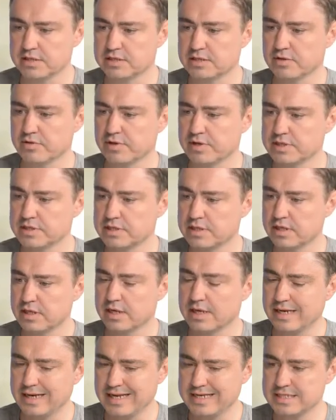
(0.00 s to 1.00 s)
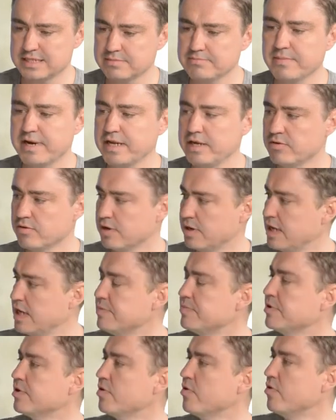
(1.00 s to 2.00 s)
So there is less manual labor